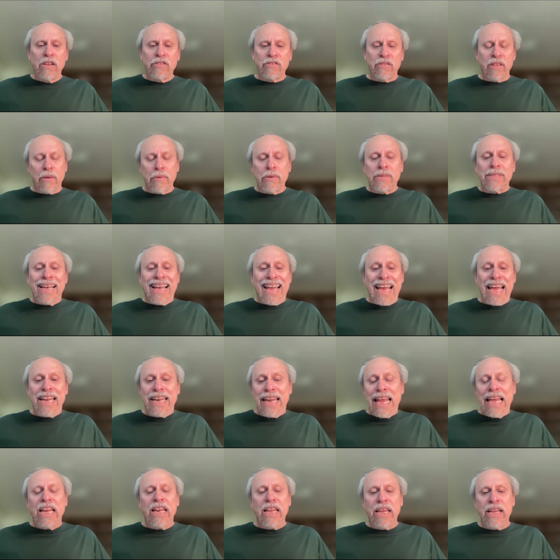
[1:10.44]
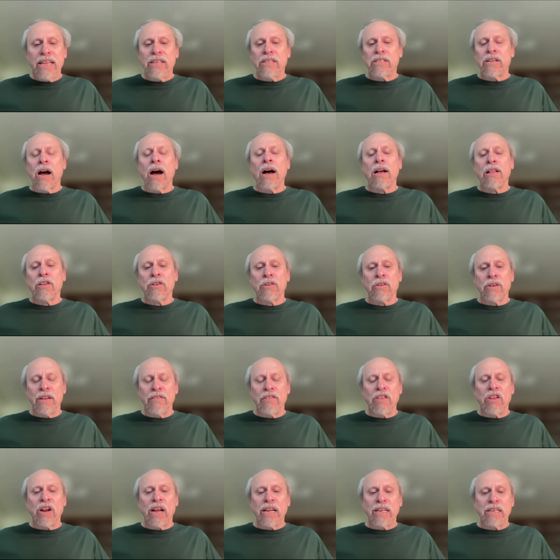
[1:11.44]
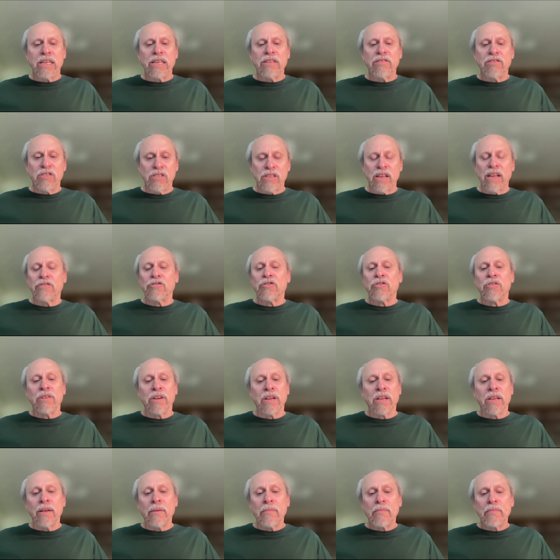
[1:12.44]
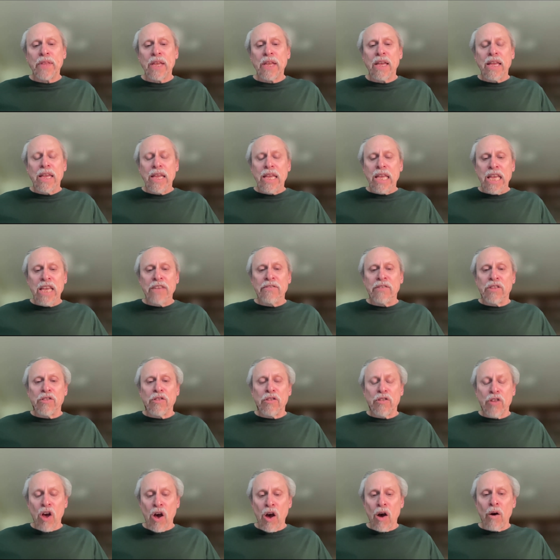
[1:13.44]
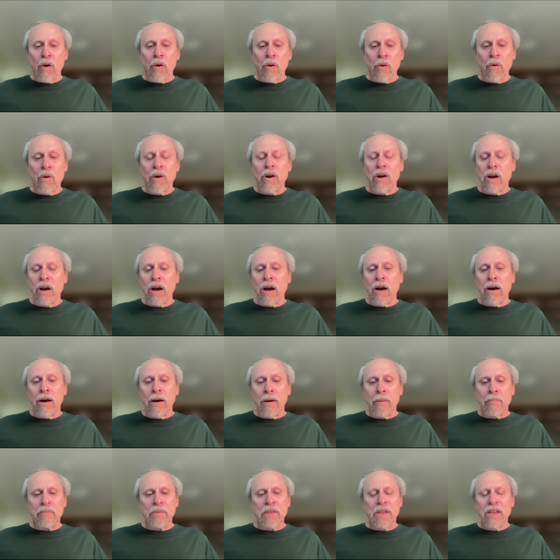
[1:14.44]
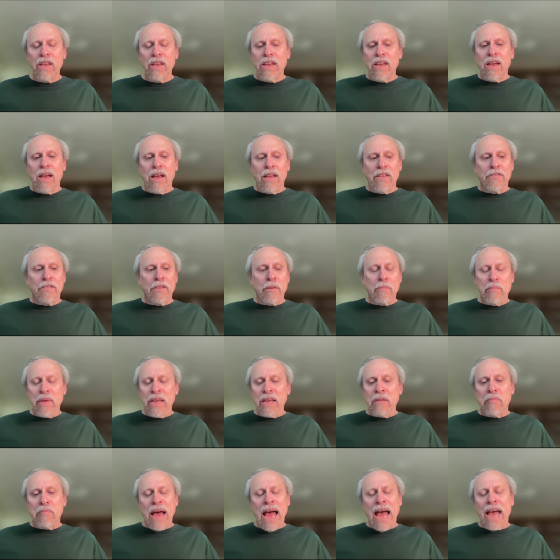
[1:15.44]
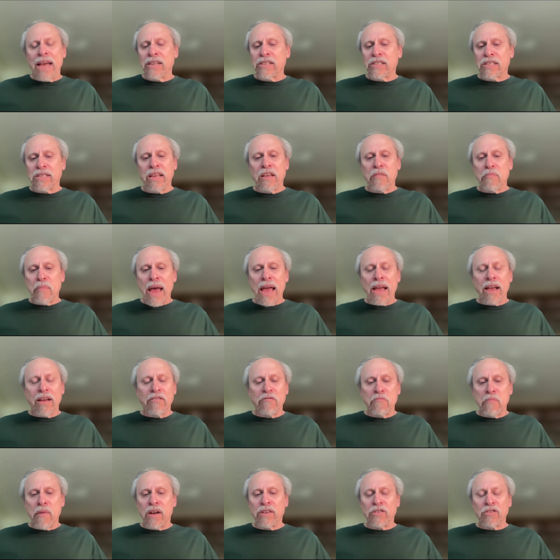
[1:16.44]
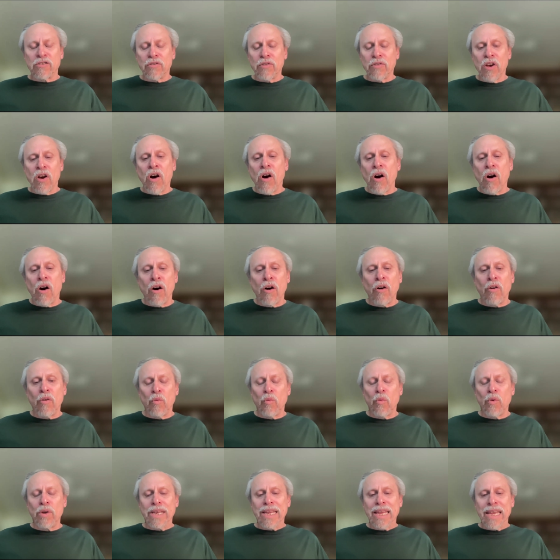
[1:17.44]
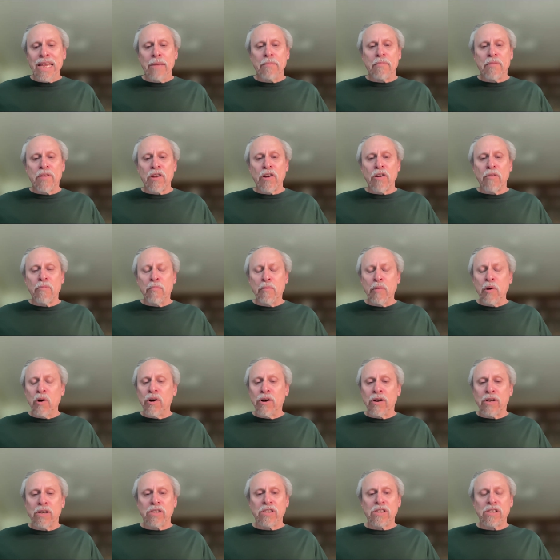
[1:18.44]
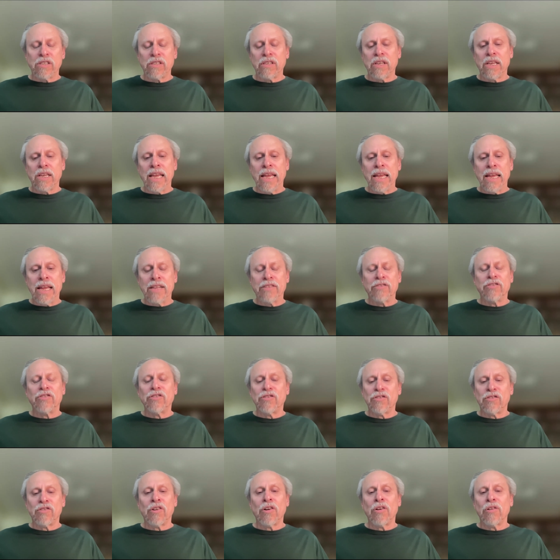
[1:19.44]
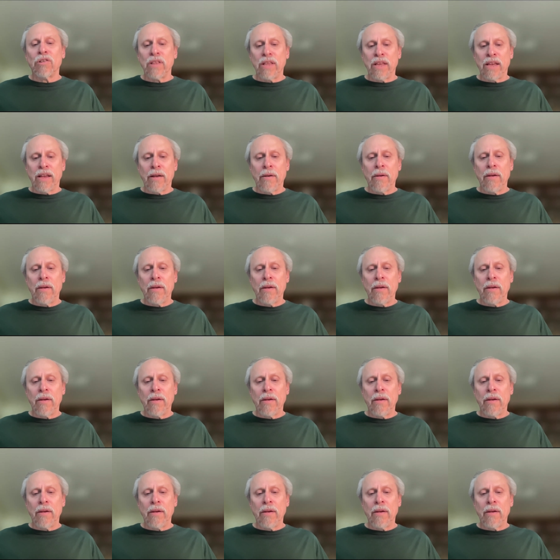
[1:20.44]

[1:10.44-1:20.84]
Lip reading: So there was a Canadian dollar in the 19th century, even though the big banks like Bank of Montreal would keep their books in sterling.